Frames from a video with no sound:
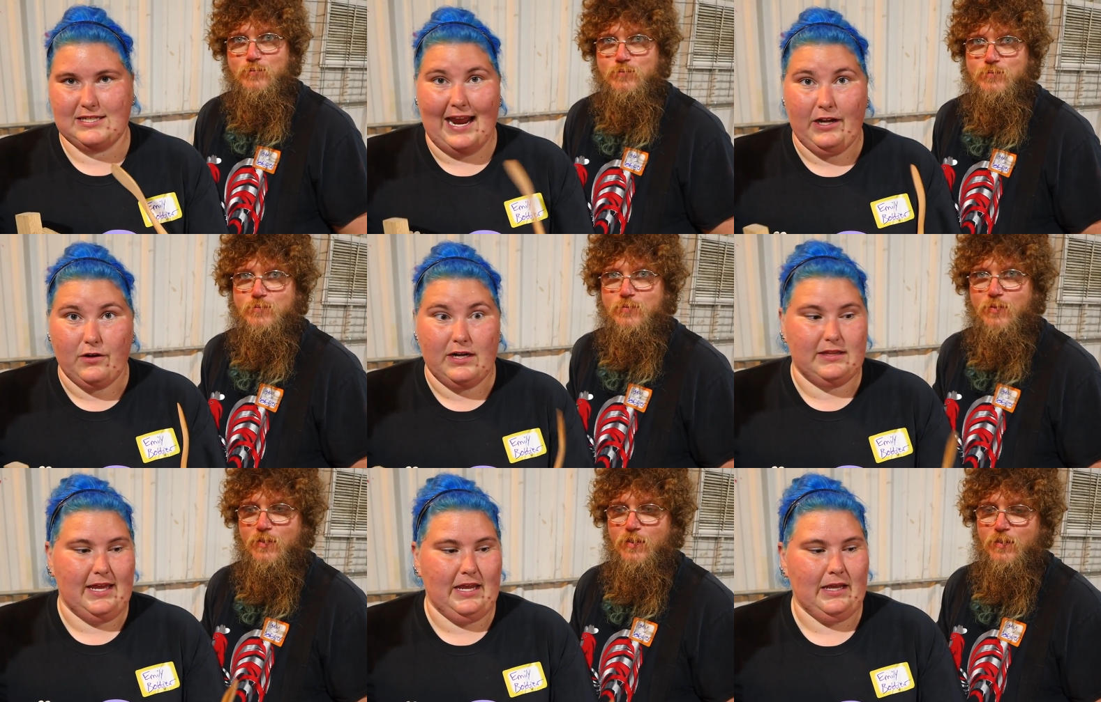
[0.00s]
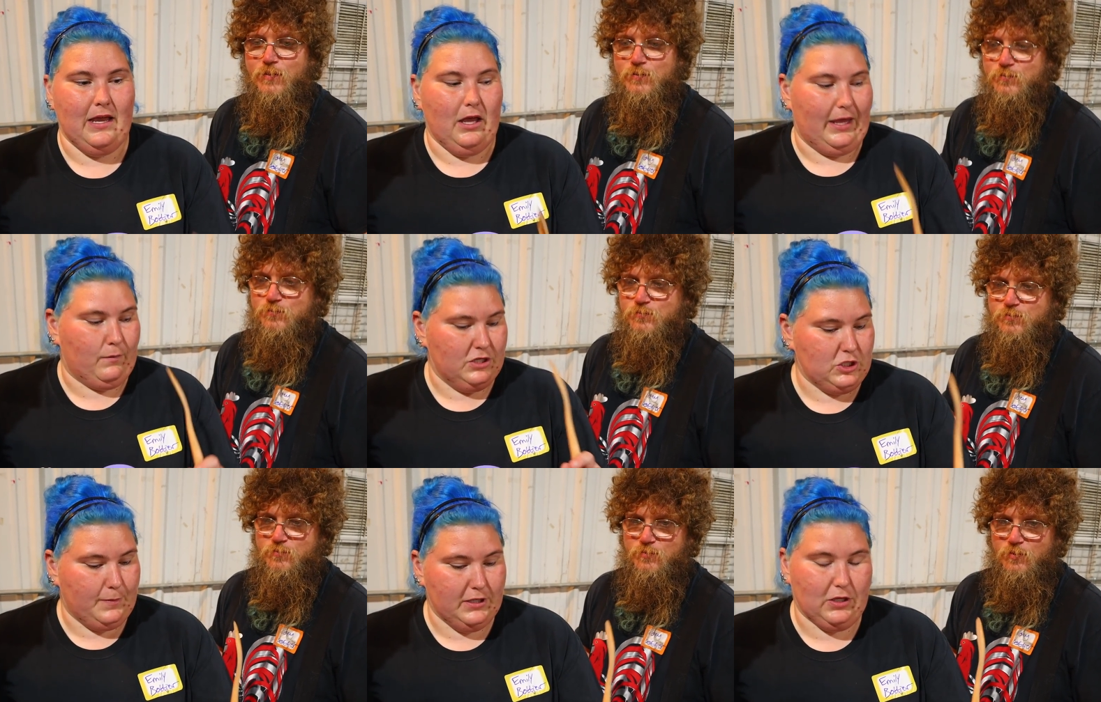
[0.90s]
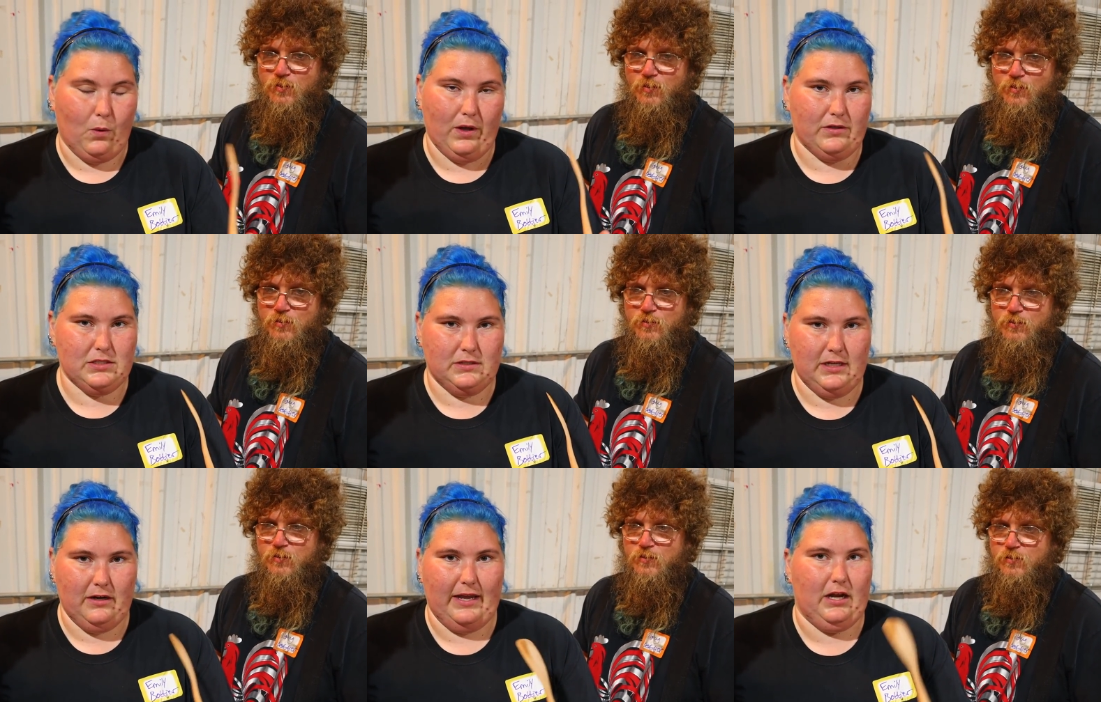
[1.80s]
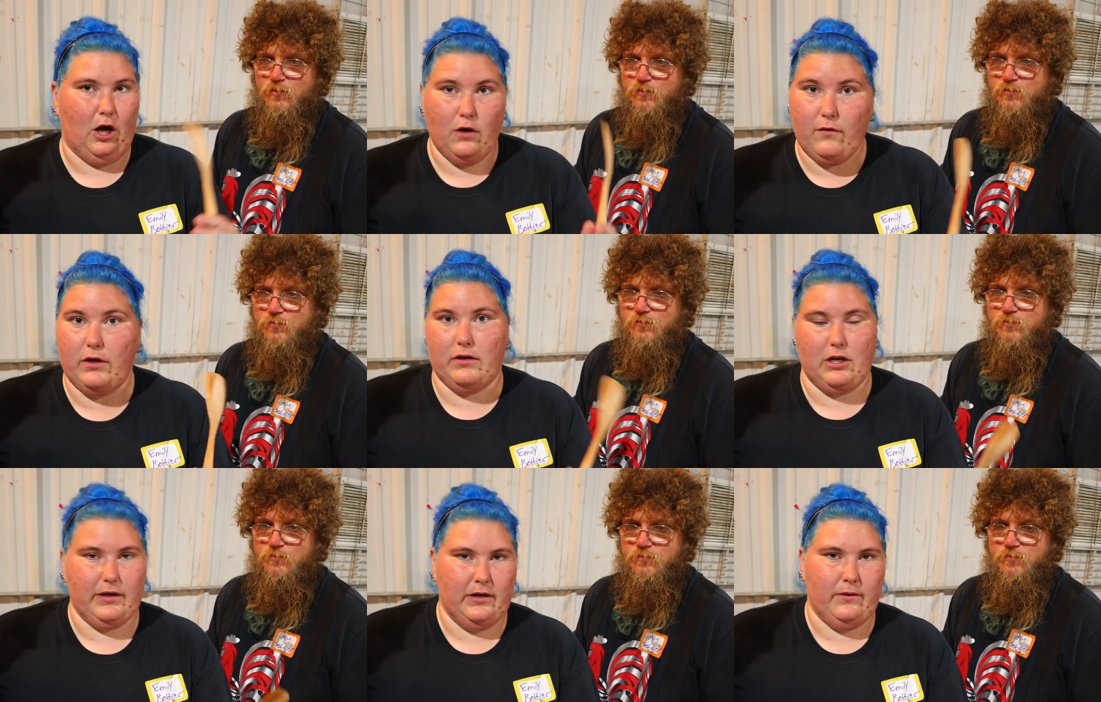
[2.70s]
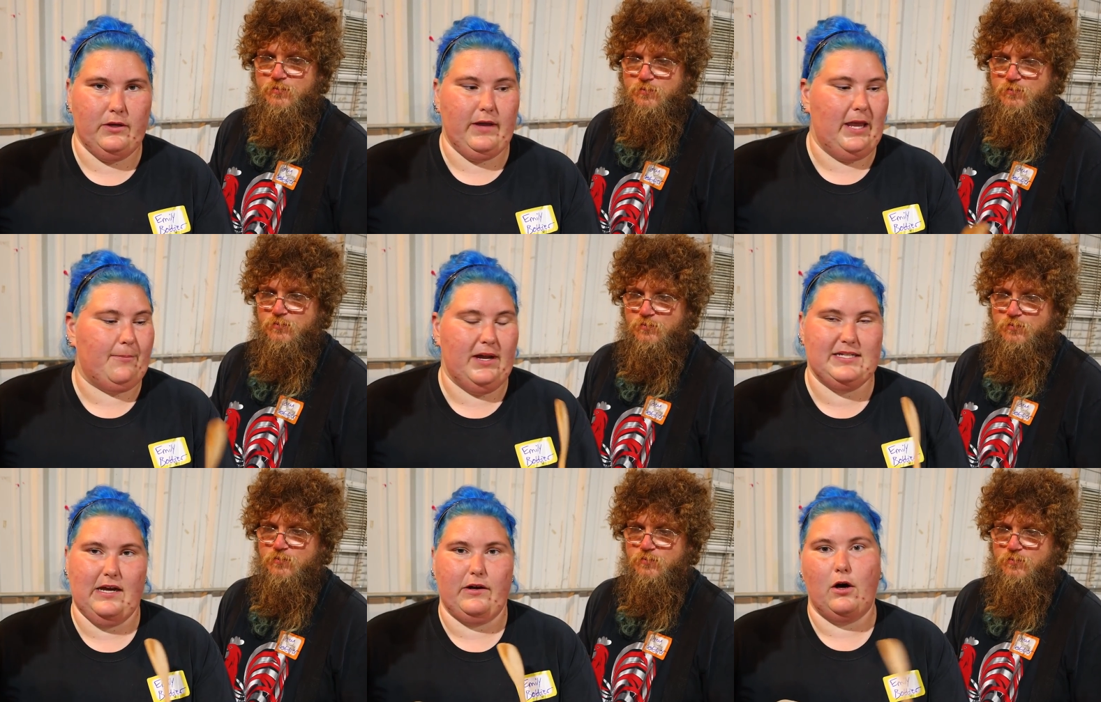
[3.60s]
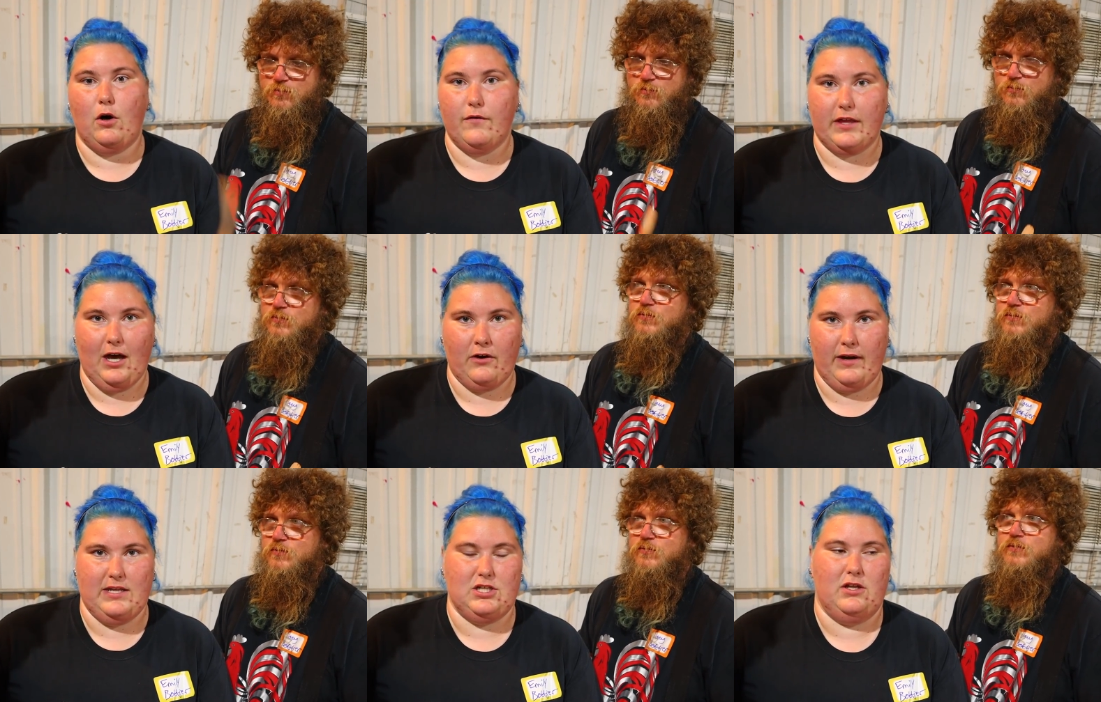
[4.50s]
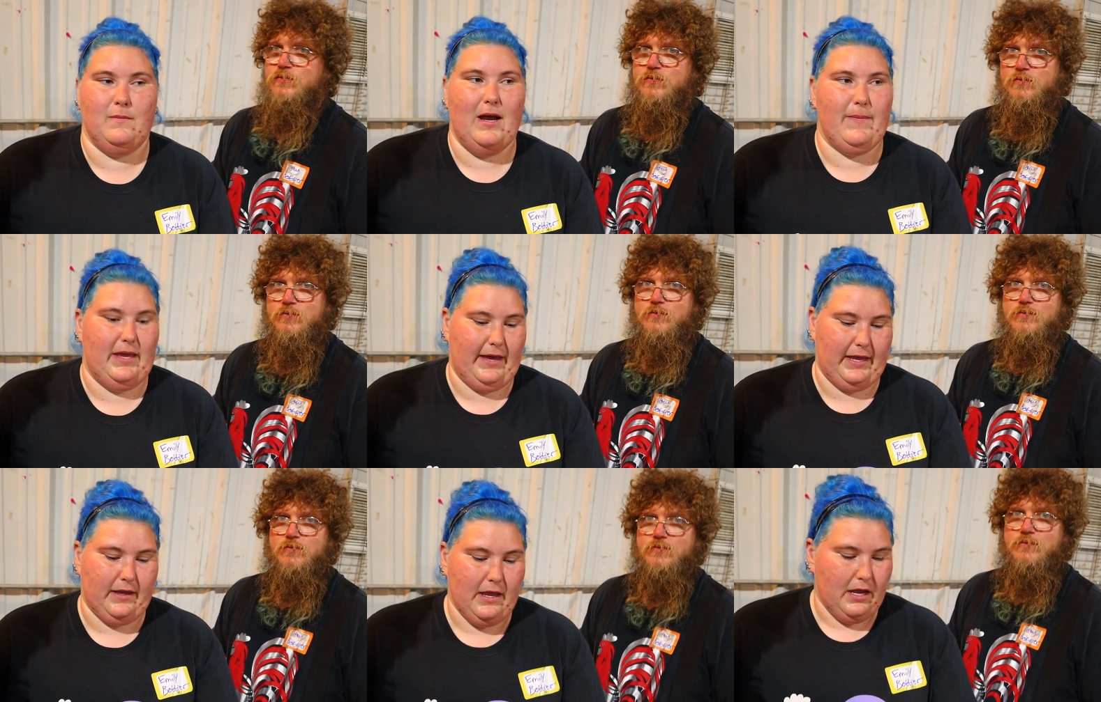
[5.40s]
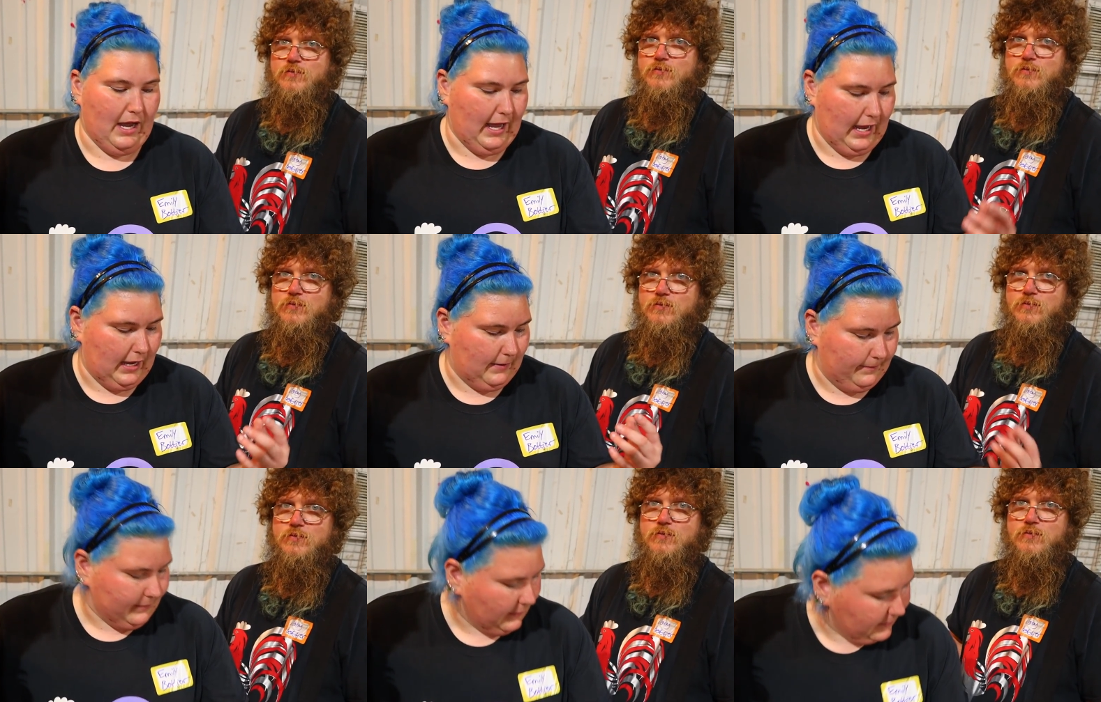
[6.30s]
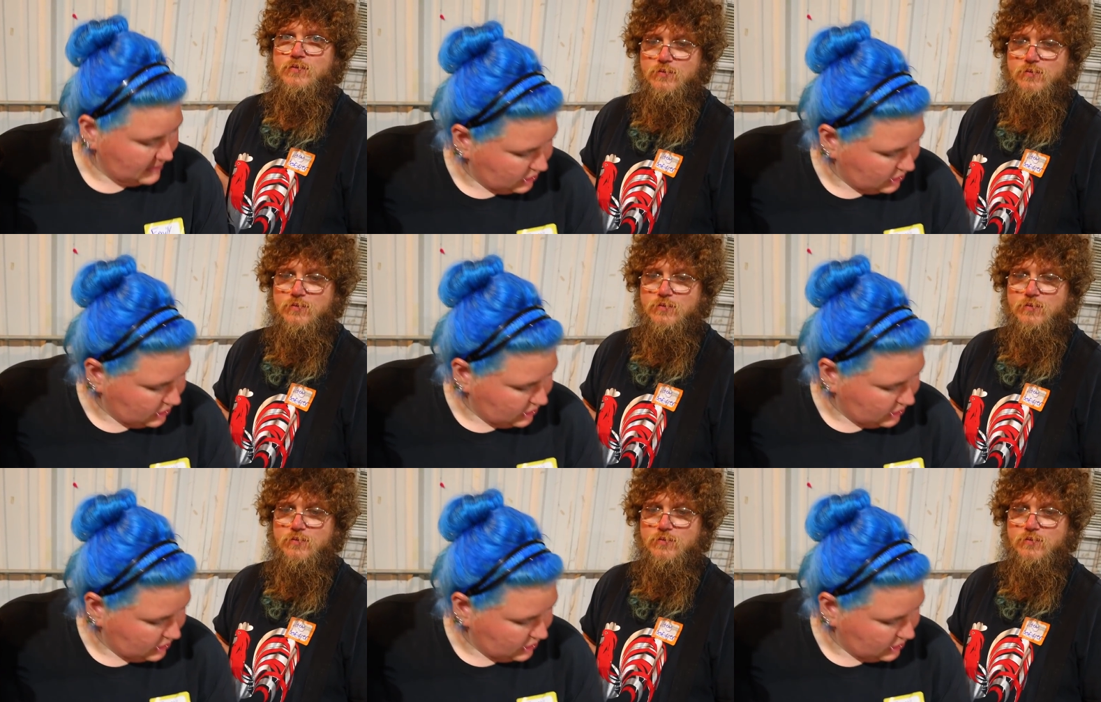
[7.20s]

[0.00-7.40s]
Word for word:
Speaker 1: stained or anything. Like once you put the oils on there, like an olive oil or coconut oil, it brings out all of the coloring. So there might be like, let me